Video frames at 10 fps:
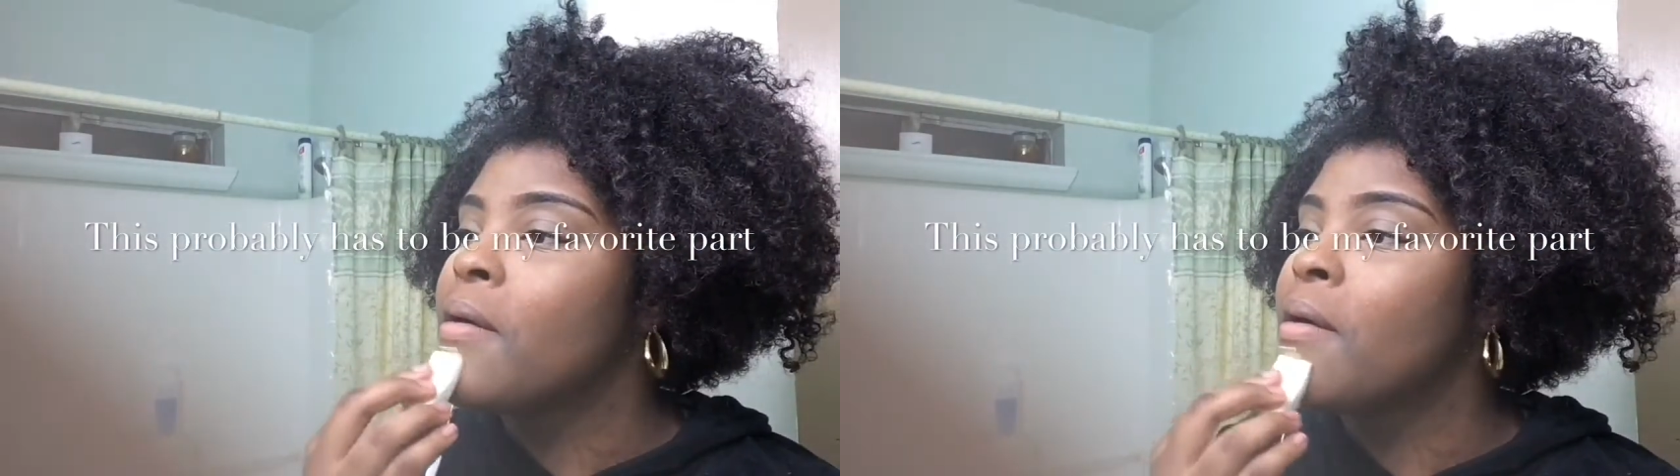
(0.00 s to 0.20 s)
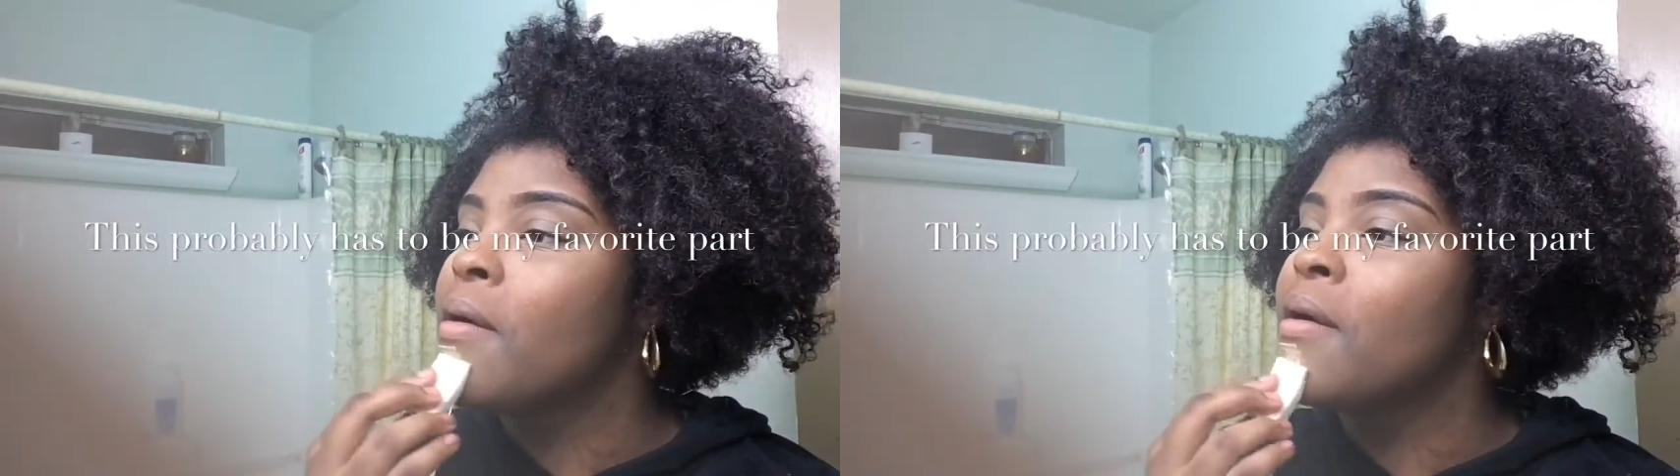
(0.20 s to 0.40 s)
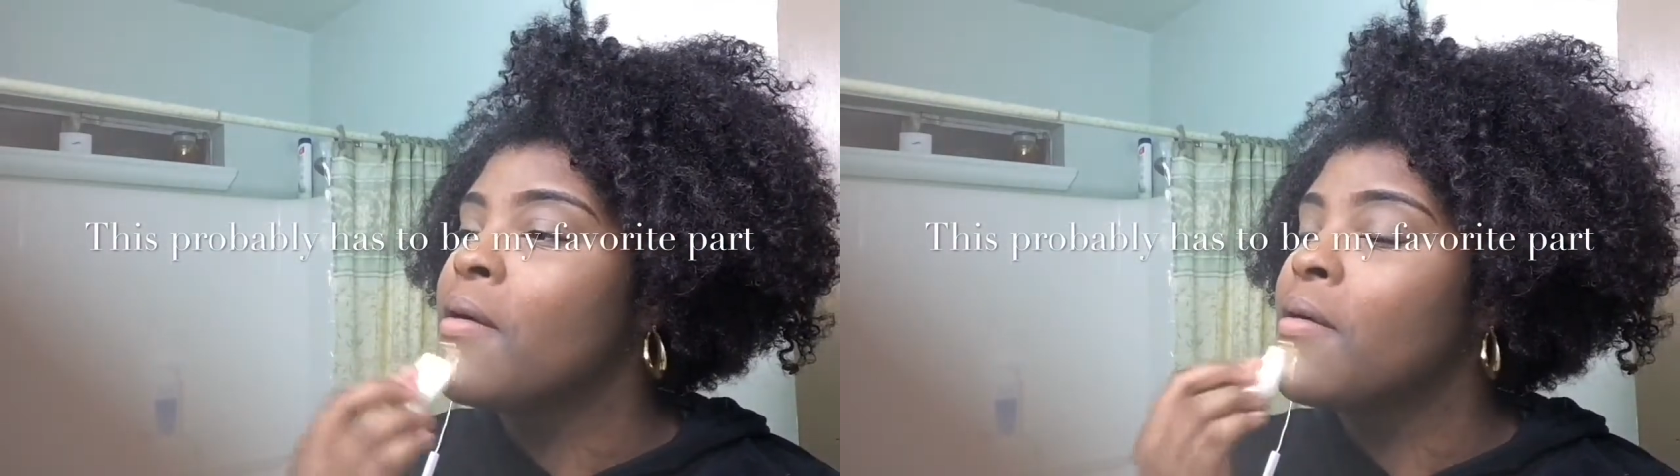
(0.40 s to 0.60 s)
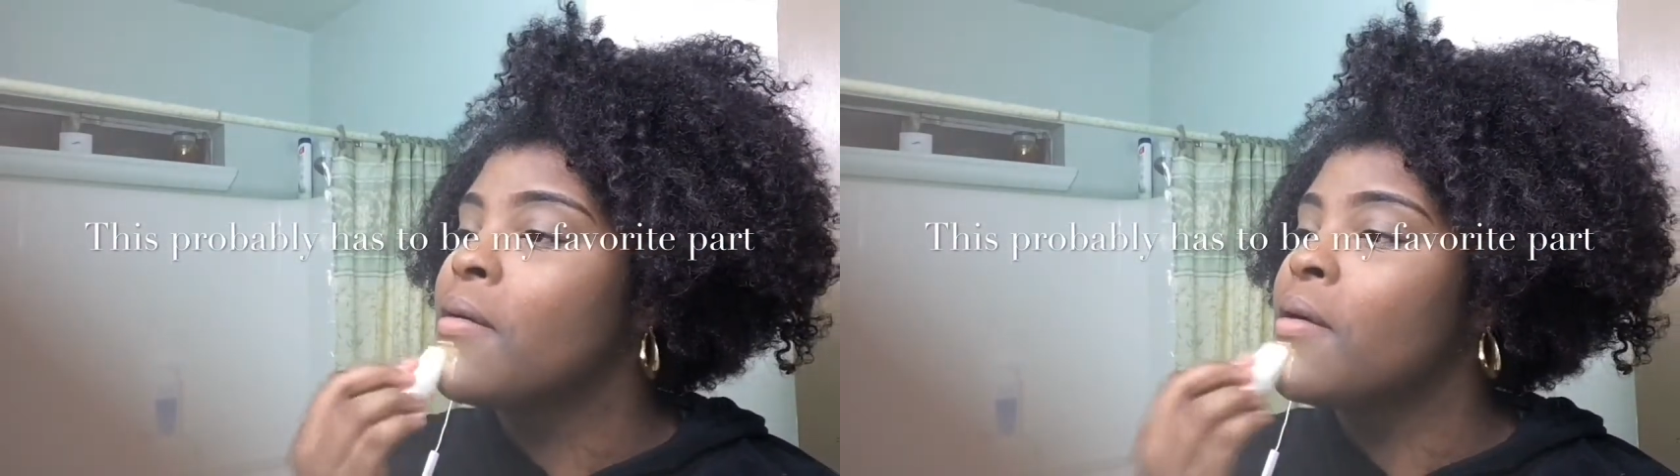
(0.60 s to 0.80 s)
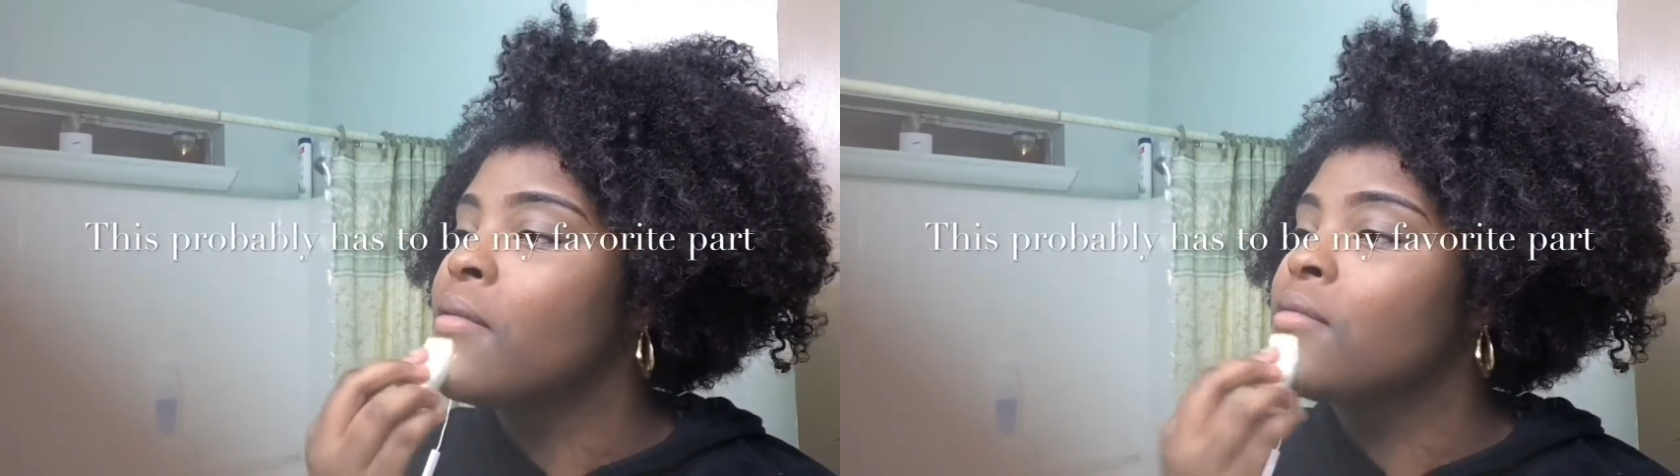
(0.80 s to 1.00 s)
look whether I
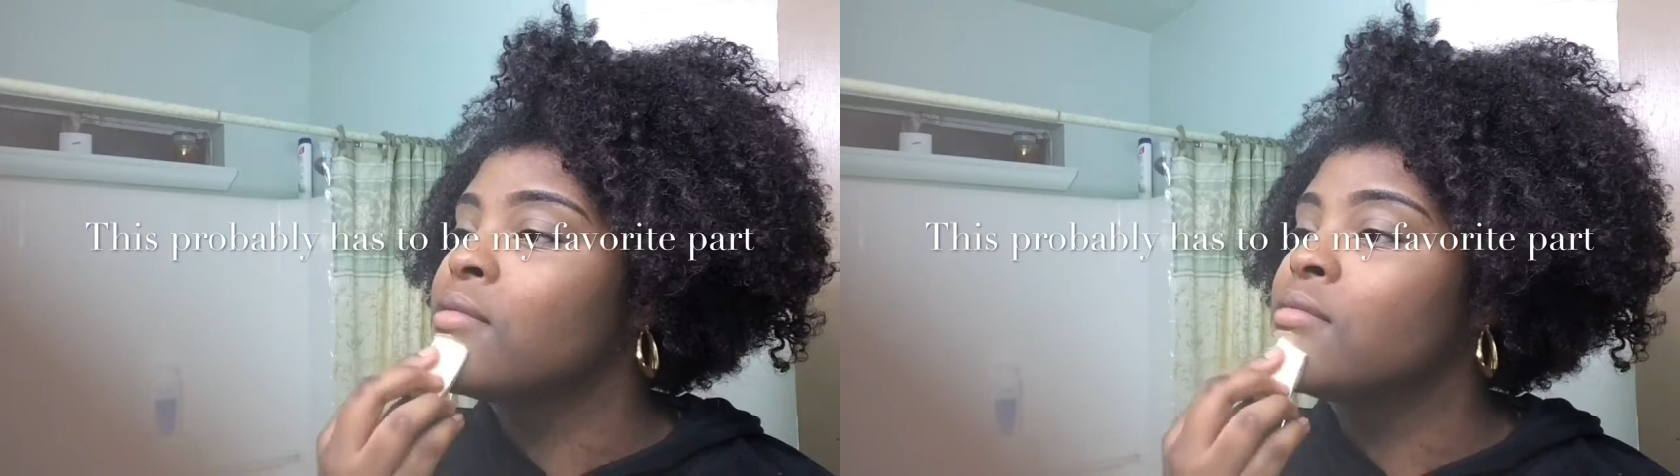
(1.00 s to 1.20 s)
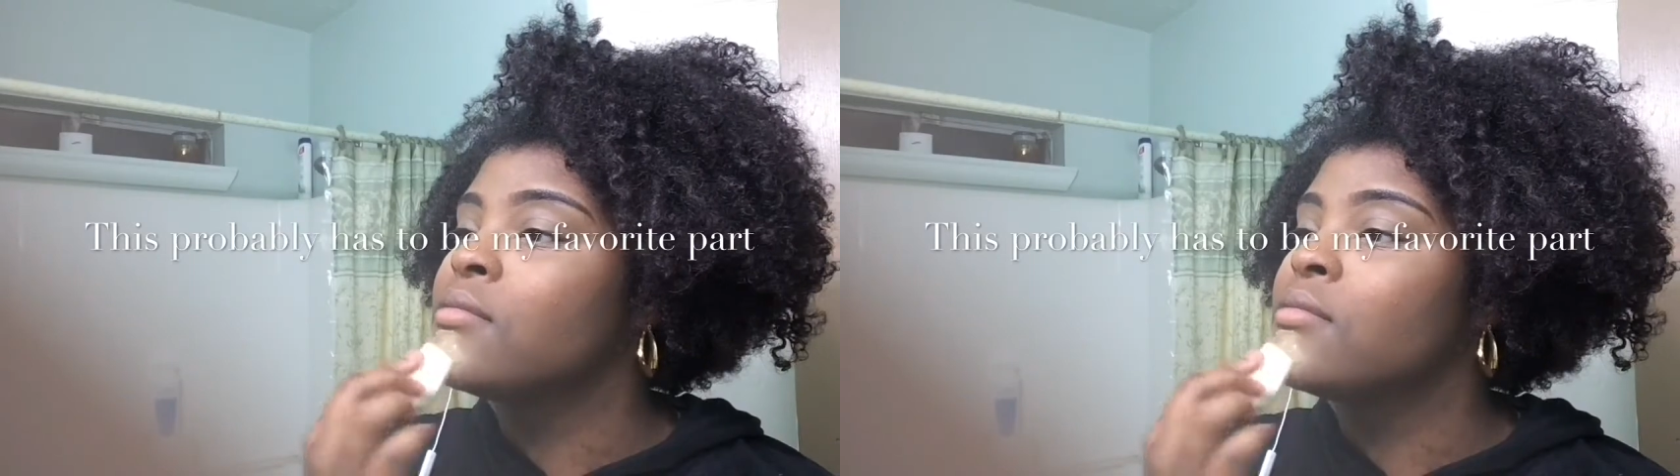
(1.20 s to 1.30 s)
bake or not,